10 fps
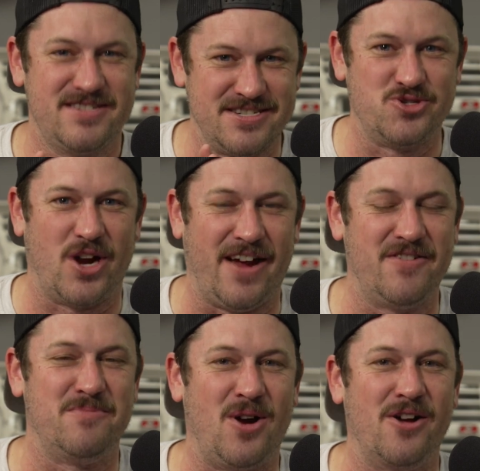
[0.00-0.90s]
to drive
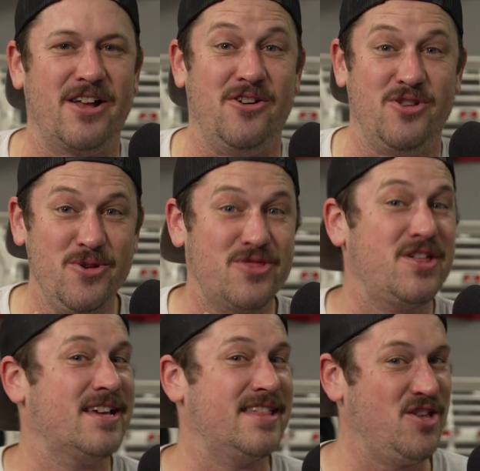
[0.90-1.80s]
your Bronco and you
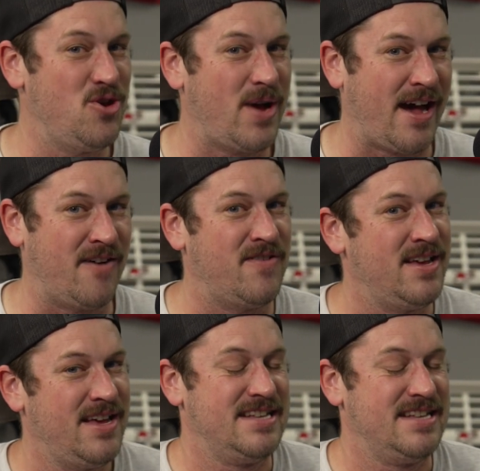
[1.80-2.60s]
think that you have